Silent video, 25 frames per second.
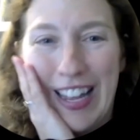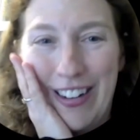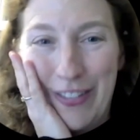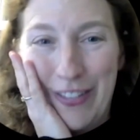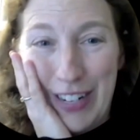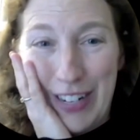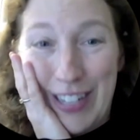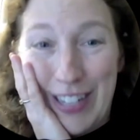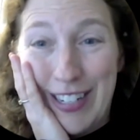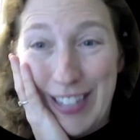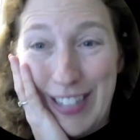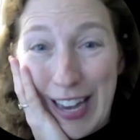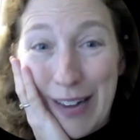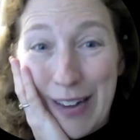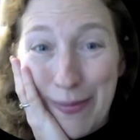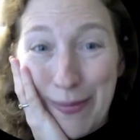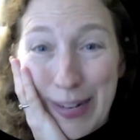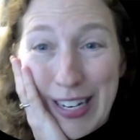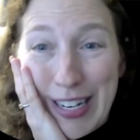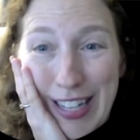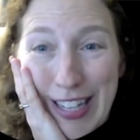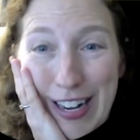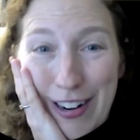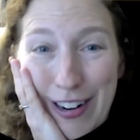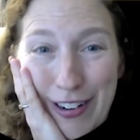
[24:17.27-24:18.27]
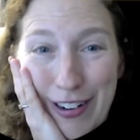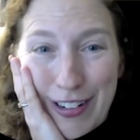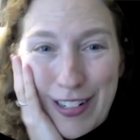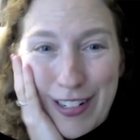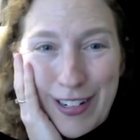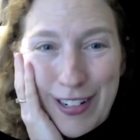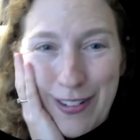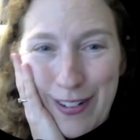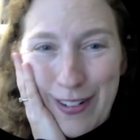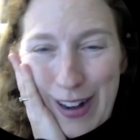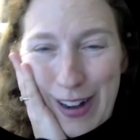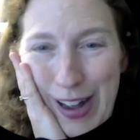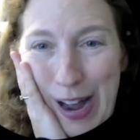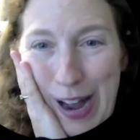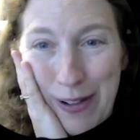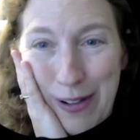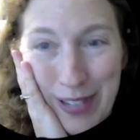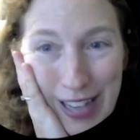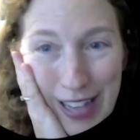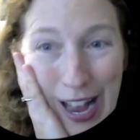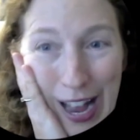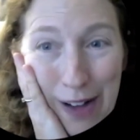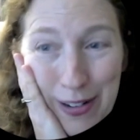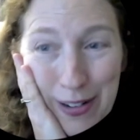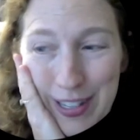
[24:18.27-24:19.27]
which sent me there to, I
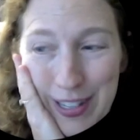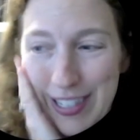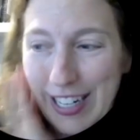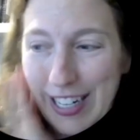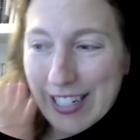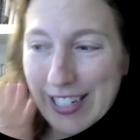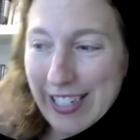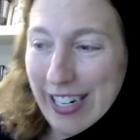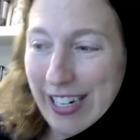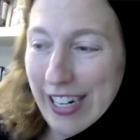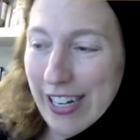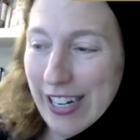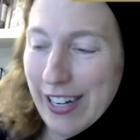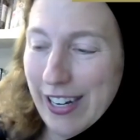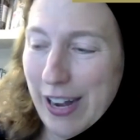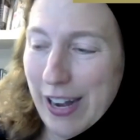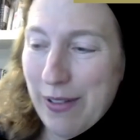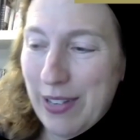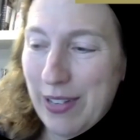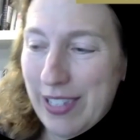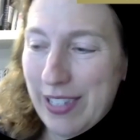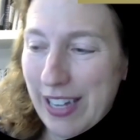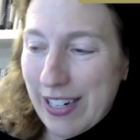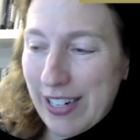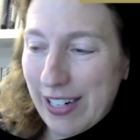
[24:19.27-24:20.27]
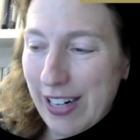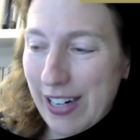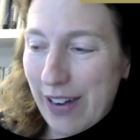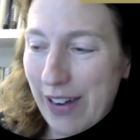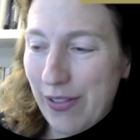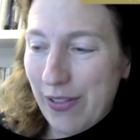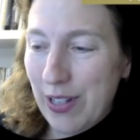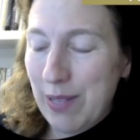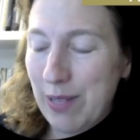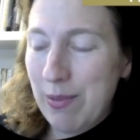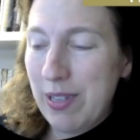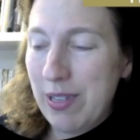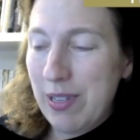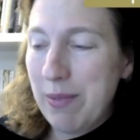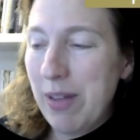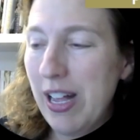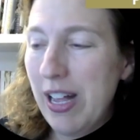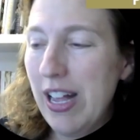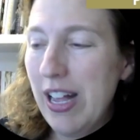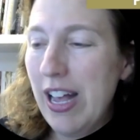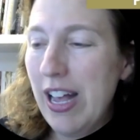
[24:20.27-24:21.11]
was 16 and I was sent to cover this museum.